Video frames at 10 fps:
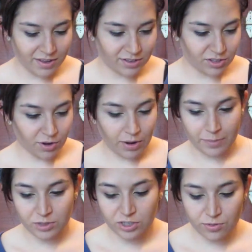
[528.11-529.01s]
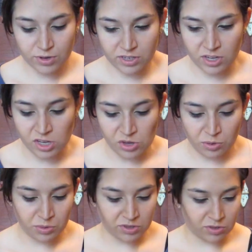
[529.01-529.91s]
So I'm just going to
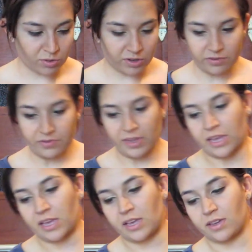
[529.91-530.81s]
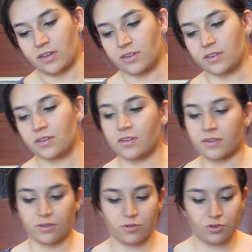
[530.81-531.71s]
use sort of a
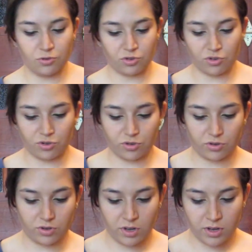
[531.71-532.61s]
neutral